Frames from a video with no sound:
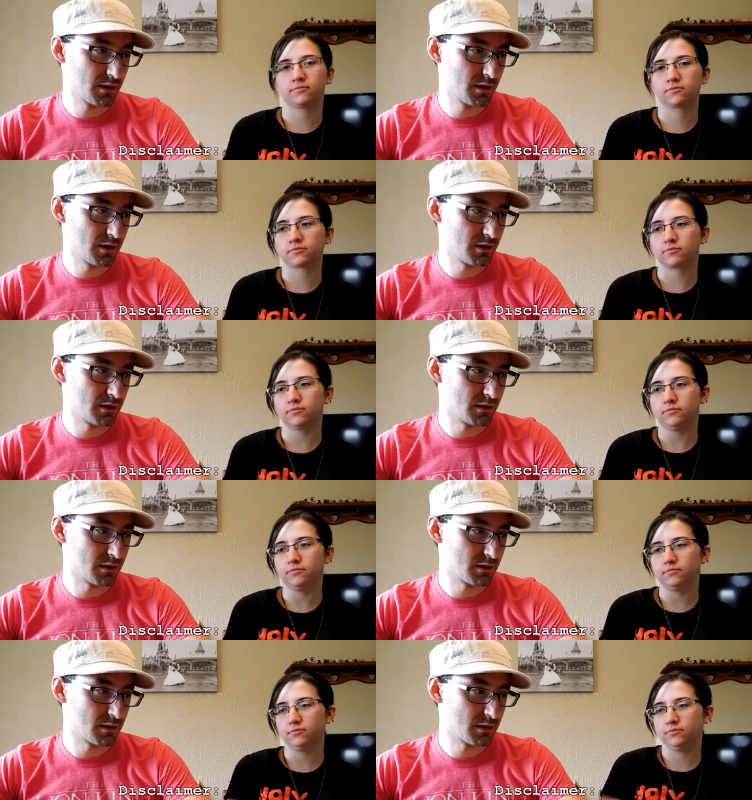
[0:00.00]

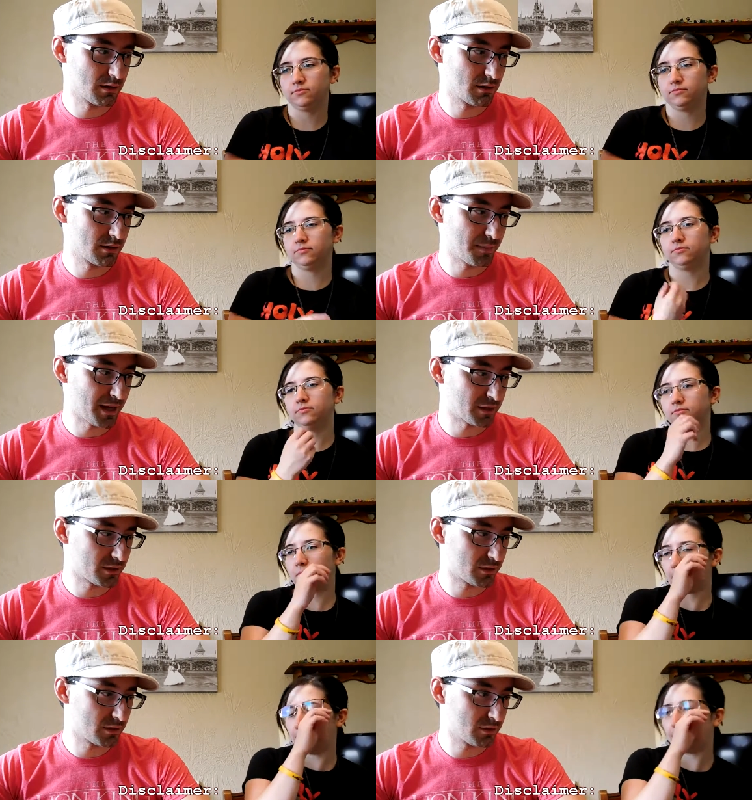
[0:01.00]
Speaker 1: in the past
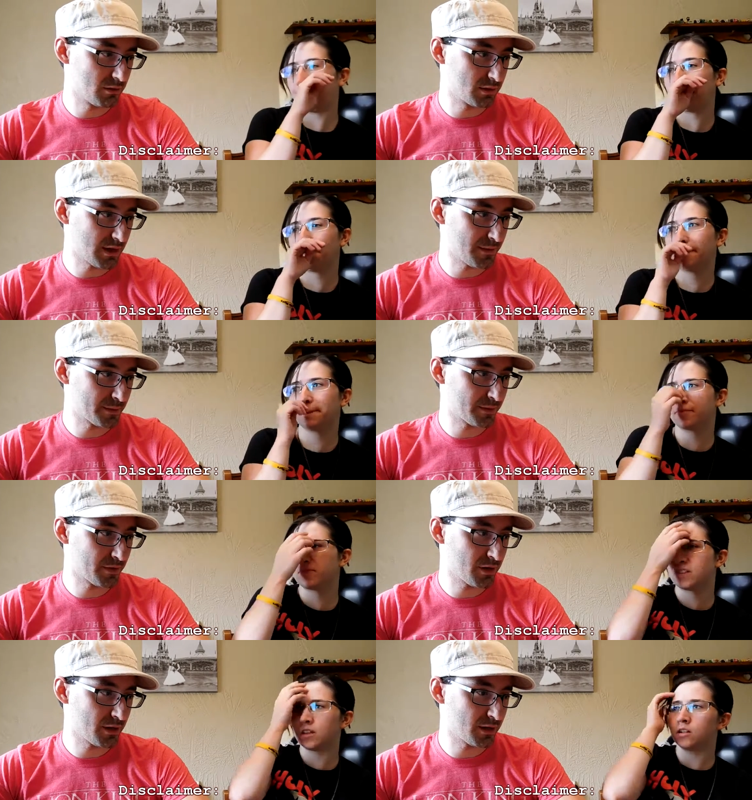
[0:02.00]
two times
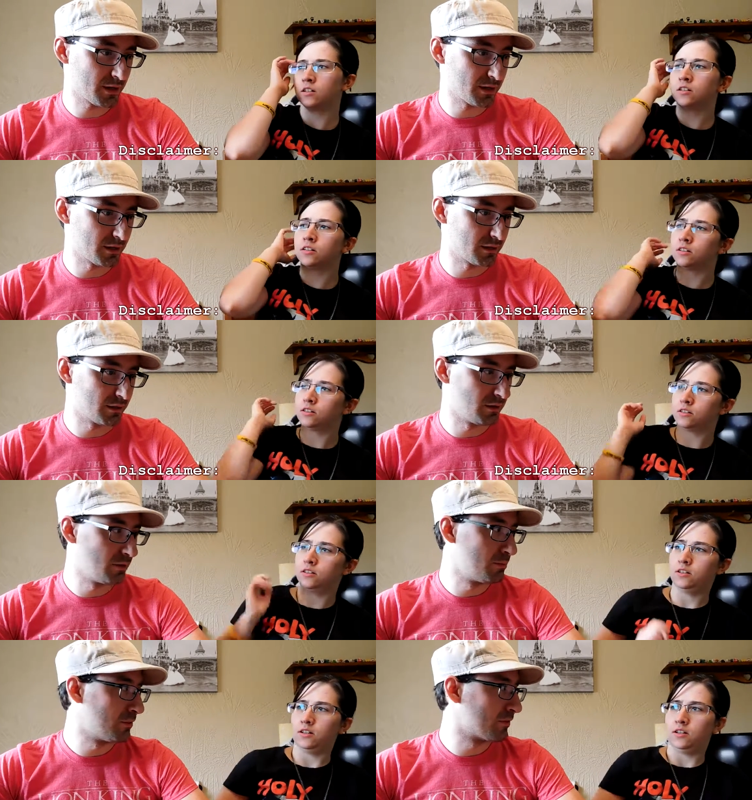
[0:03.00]
we've gone, and
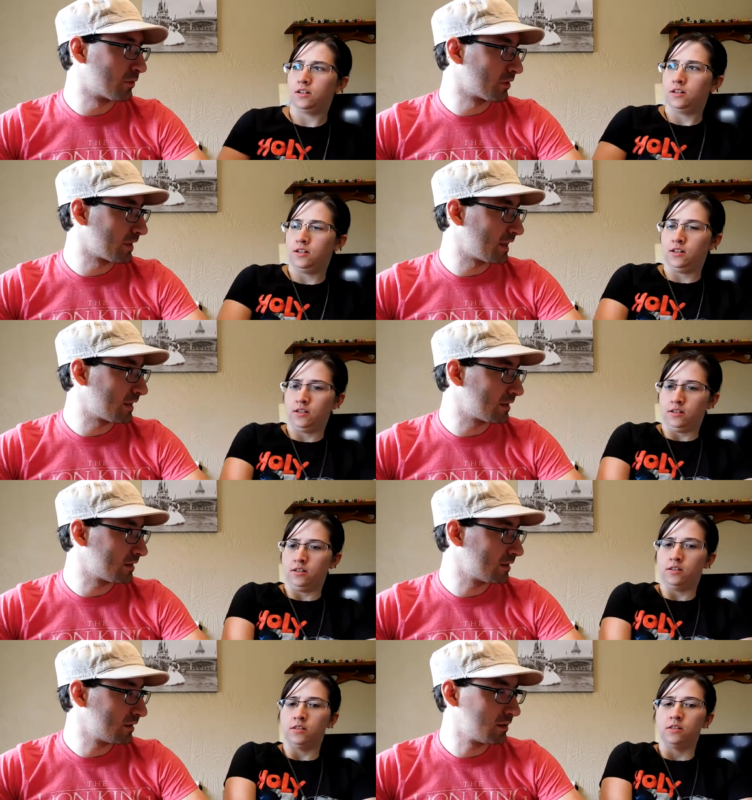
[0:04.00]
you before that.
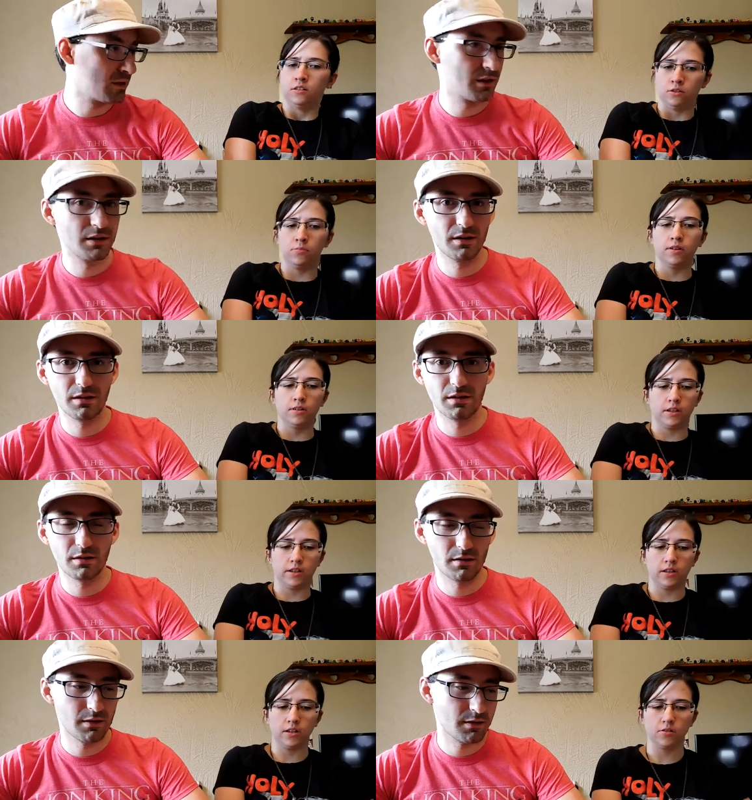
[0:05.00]
Speaker 2: You bought,
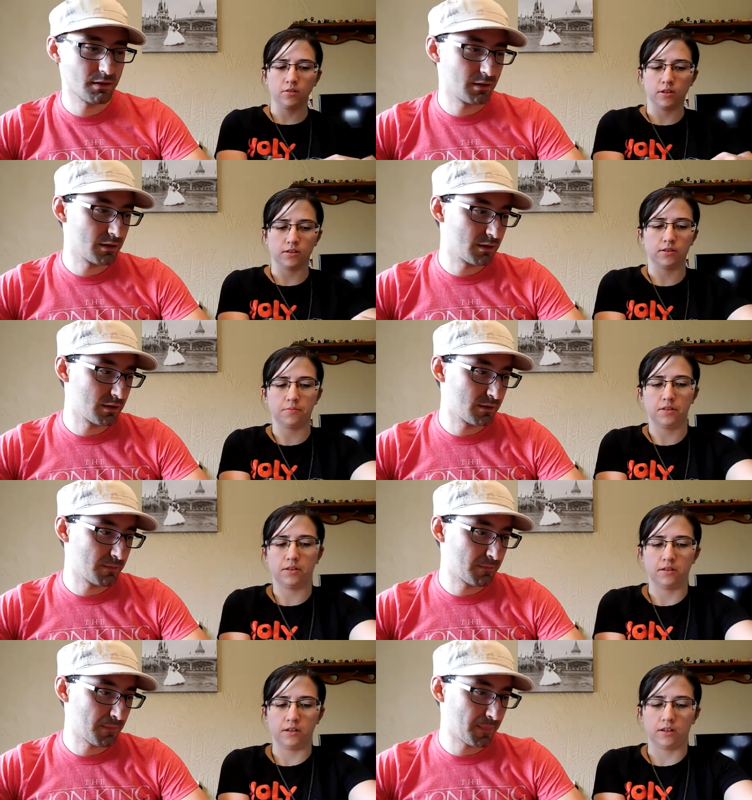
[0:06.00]
I think you got some at
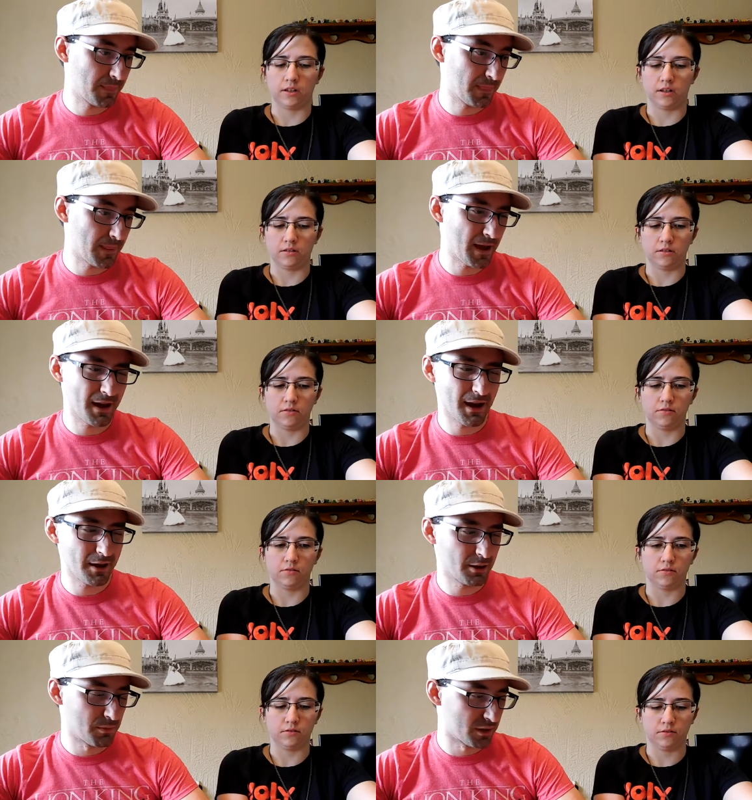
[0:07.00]
Disneyland.
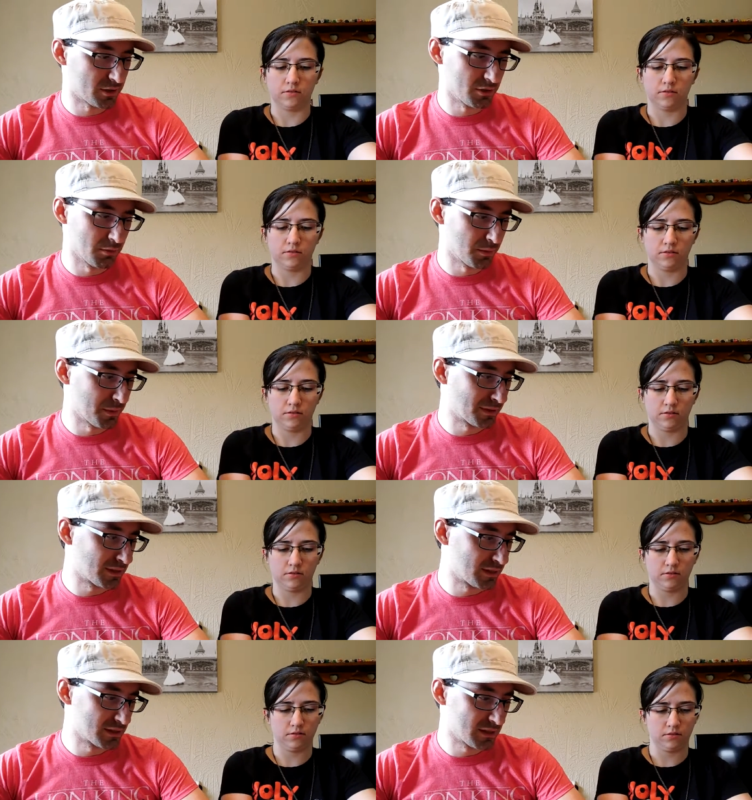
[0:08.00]
Speaker 1: I, I only bought two when we
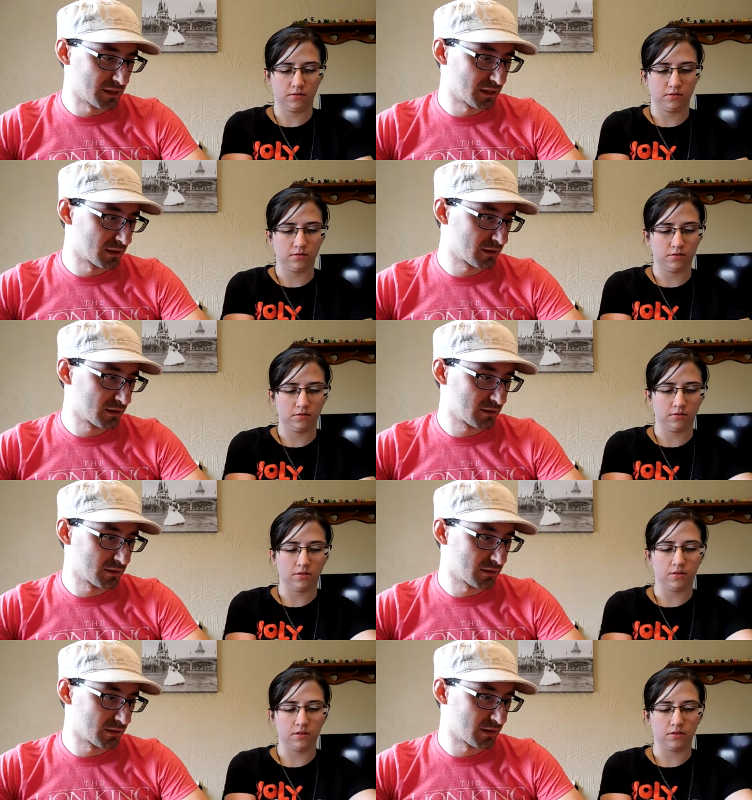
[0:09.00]
went to Disneyland.
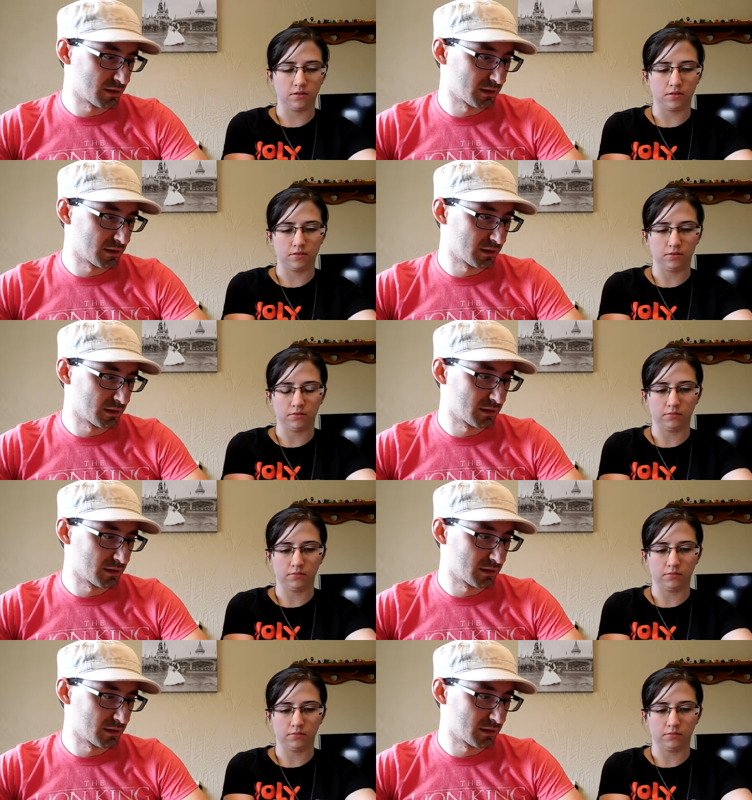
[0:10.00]
Speaker 2: You got
Speaker 1: dark.